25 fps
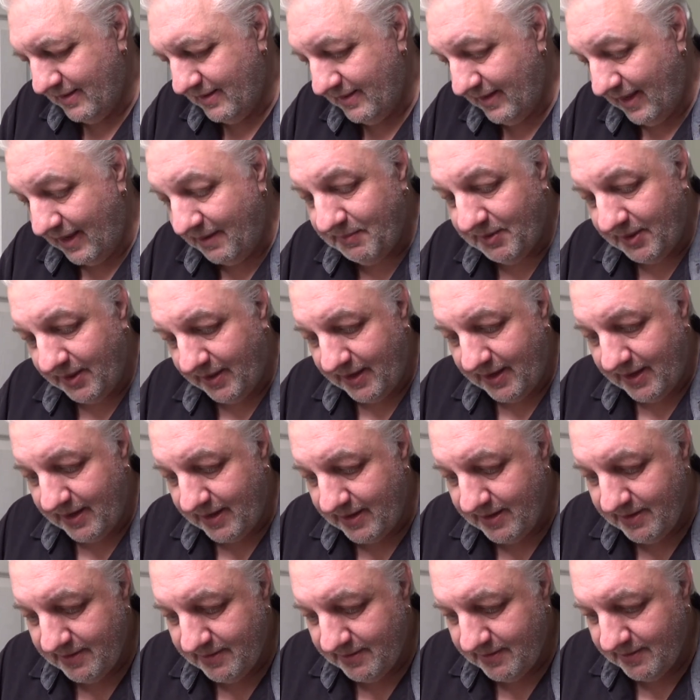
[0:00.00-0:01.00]

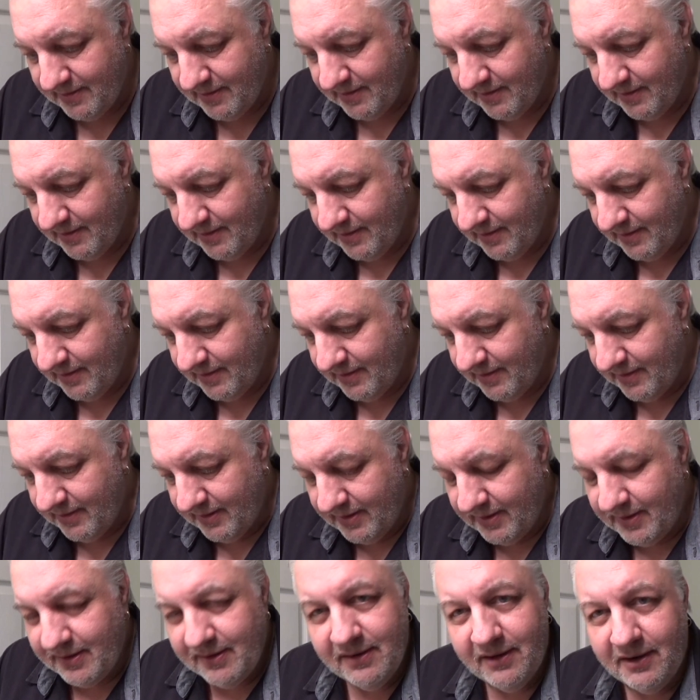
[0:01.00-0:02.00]
Namely,
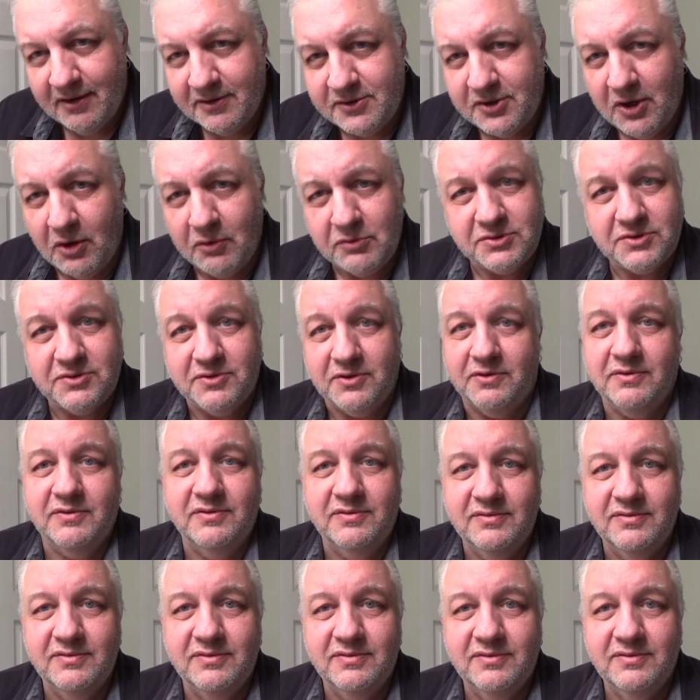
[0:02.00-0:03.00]
a
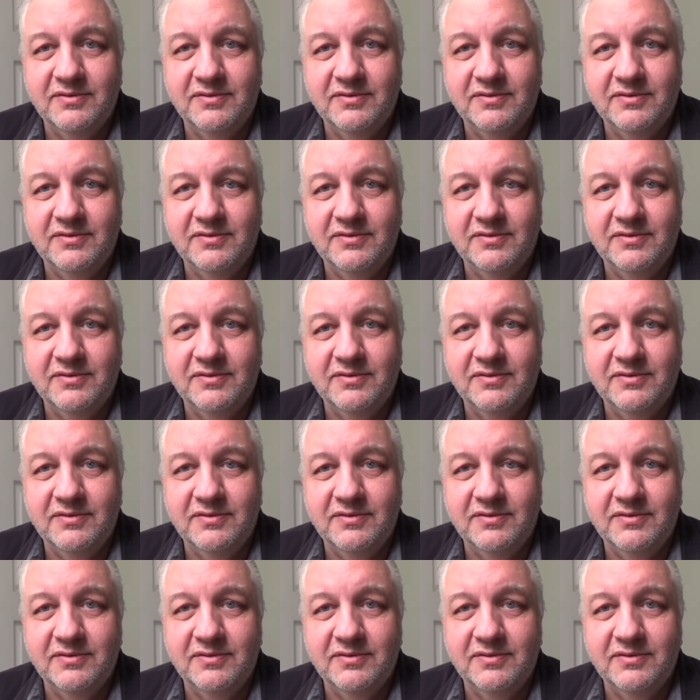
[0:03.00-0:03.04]
toaster